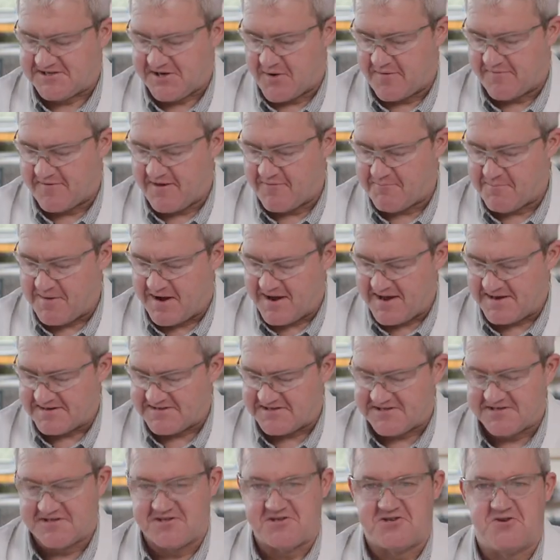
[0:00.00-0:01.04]
So I've given my
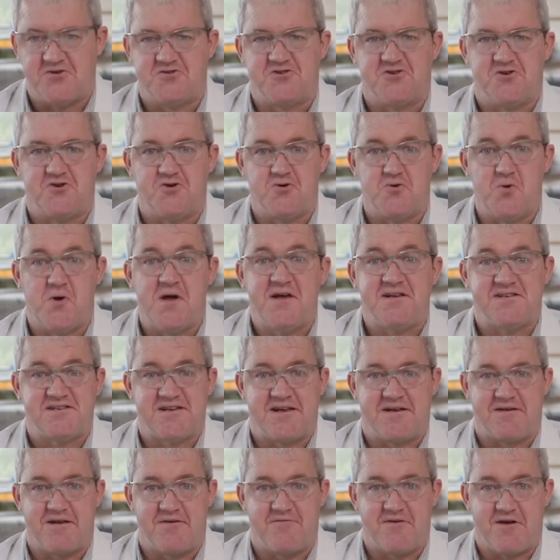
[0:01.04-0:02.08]
answer to two
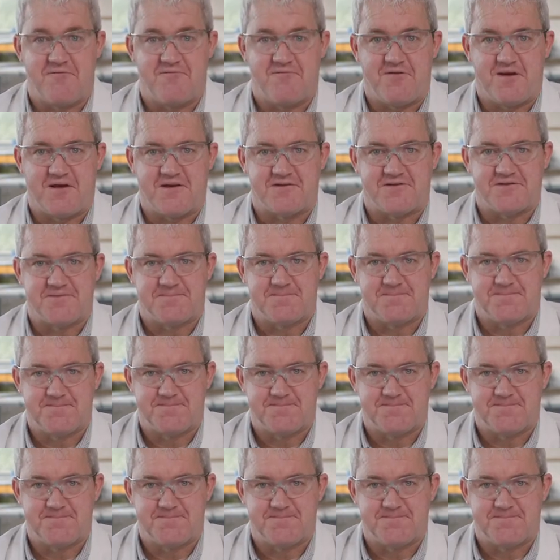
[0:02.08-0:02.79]
significant figures.